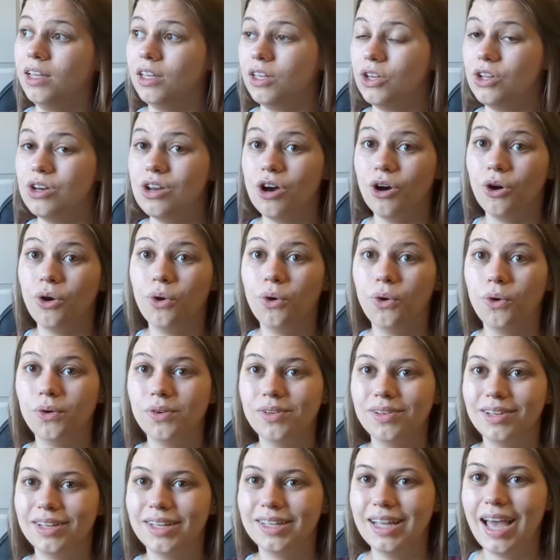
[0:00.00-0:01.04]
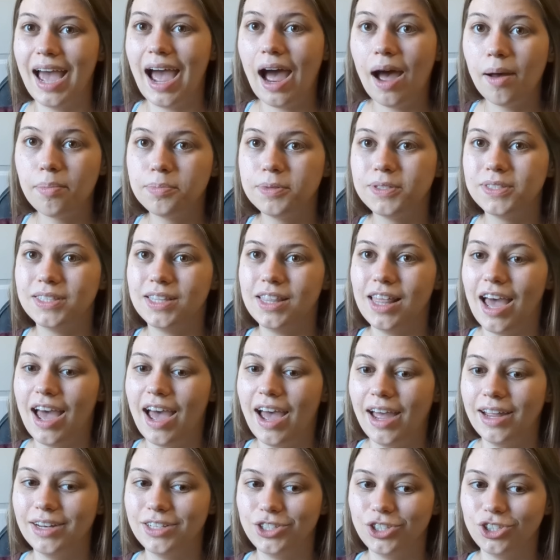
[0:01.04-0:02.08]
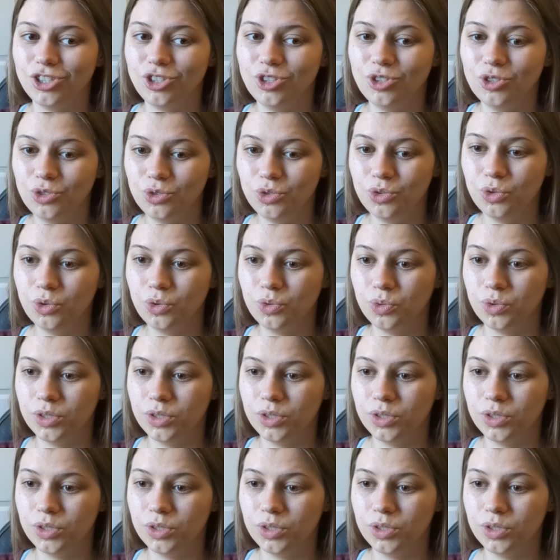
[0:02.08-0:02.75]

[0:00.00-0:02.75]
you know, apps that you